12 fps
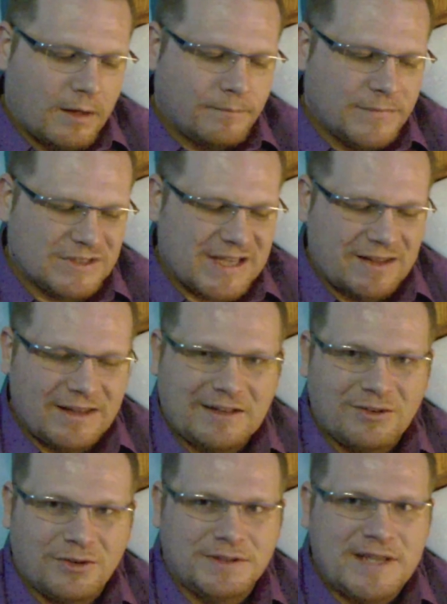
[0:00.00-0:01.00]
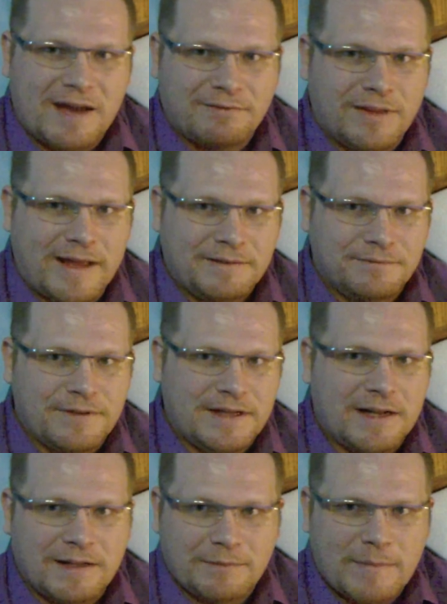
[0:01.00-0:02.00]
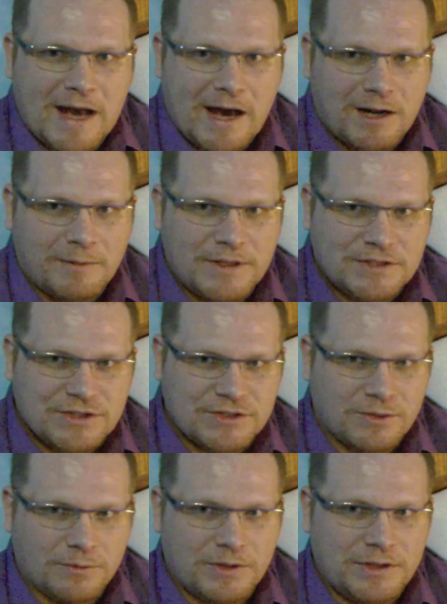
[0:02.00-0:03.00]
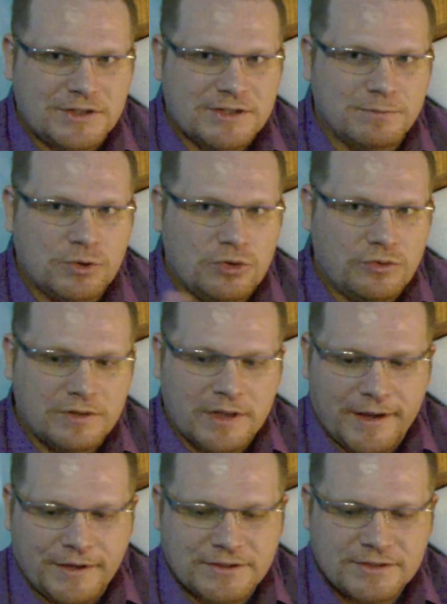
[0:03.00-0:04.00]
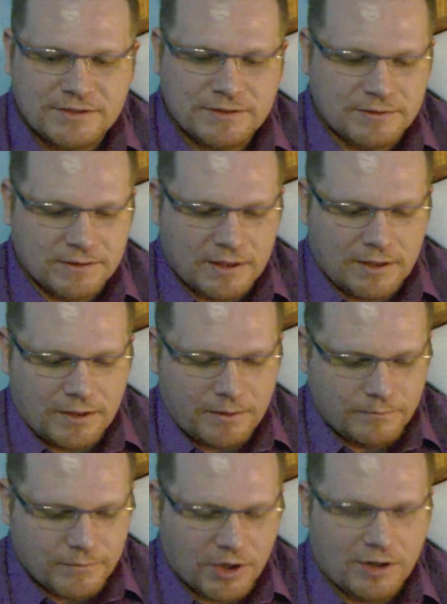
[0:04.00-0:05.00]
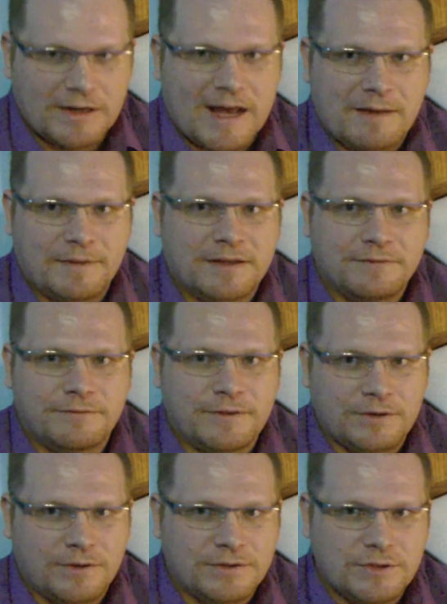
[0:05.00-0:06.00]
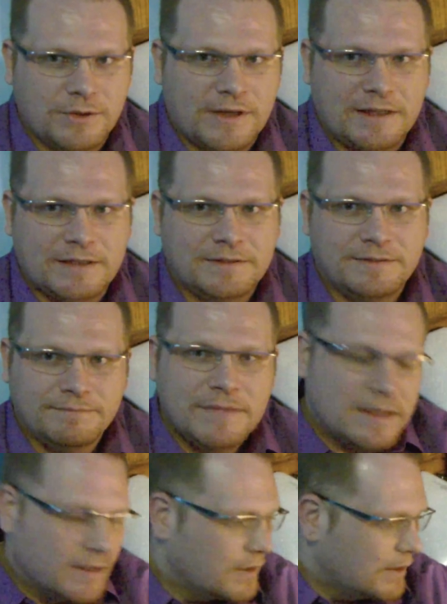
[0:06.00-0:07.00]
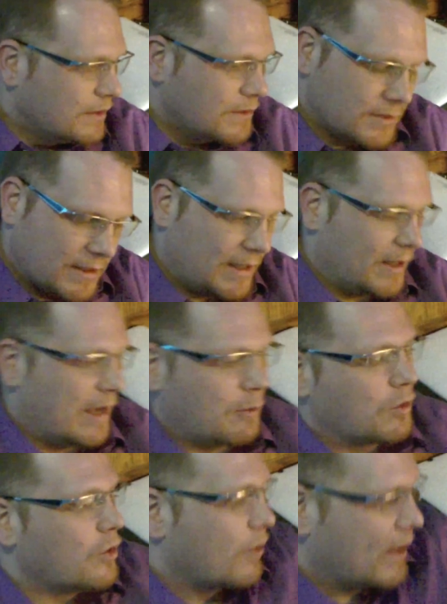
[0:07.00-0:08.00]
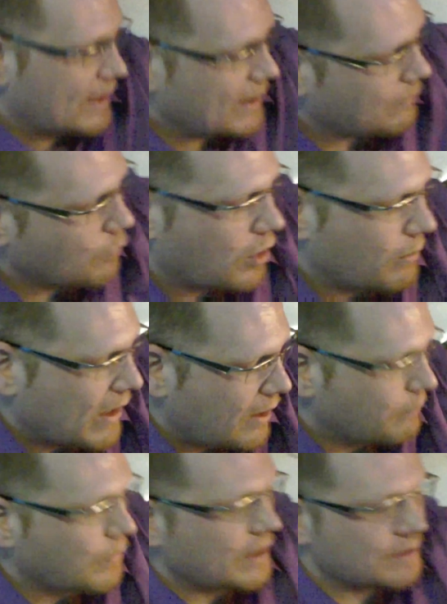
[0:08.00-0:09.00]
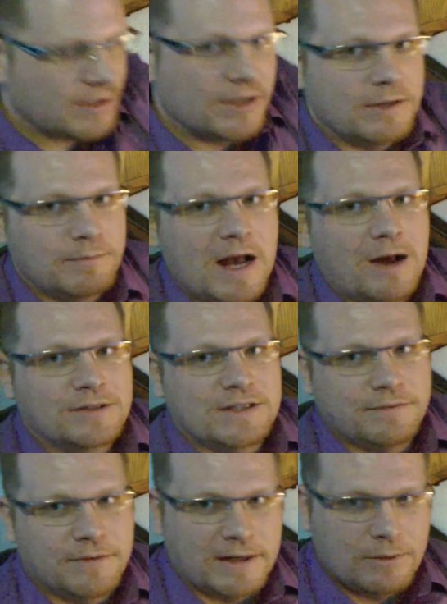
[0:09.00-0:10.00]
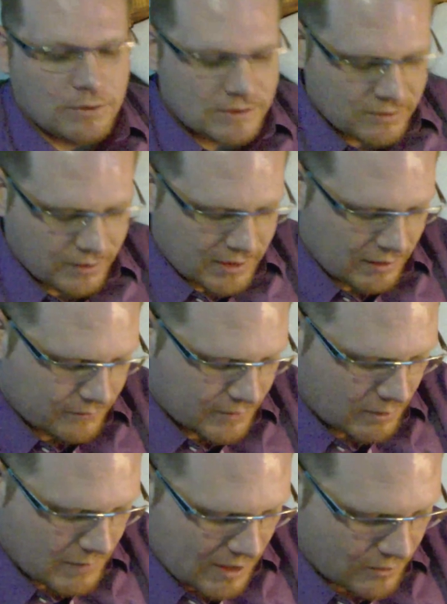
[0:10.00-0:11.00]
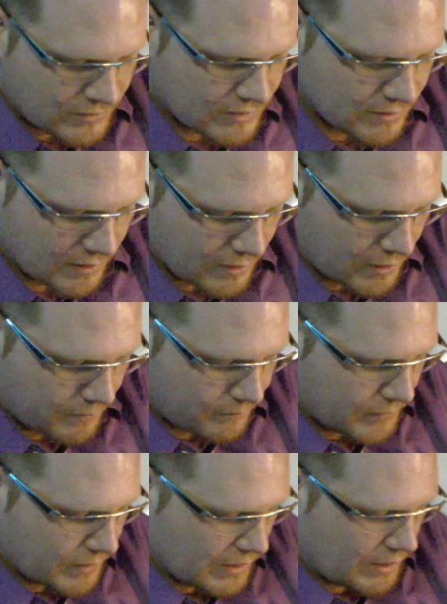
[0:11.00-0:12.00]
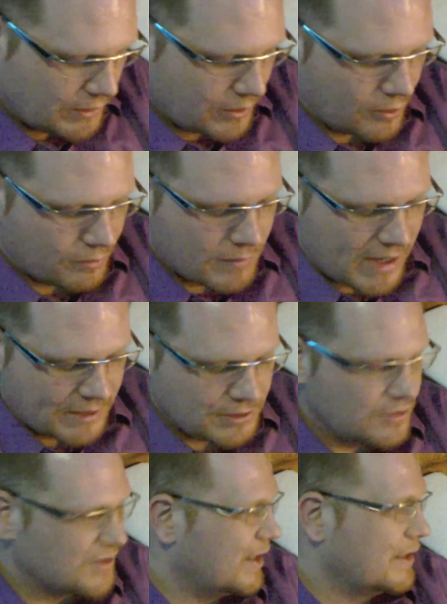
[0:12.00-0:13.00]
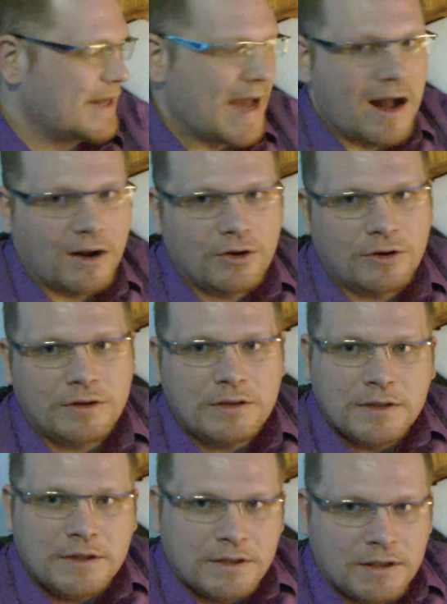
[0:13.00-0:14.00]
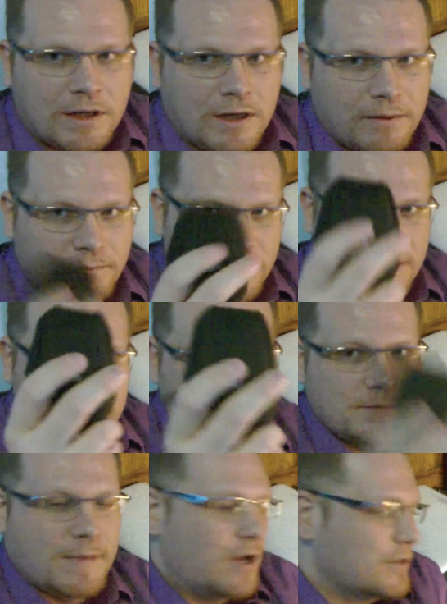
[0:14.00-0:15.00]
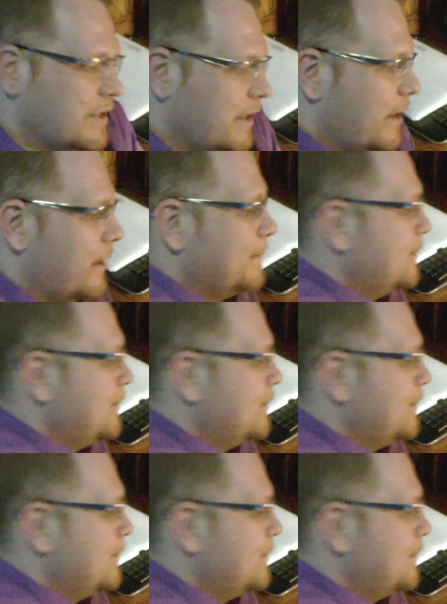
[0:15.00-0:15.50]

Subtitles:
It's got like little Teflon feet on the bottom. It's just a really smooth, nice ergonomic feel to it. I won't go on any more about it, but it's a good mouse. If anyone's looking for a mouse and you don't mind using a dongle, this is the mouse to get.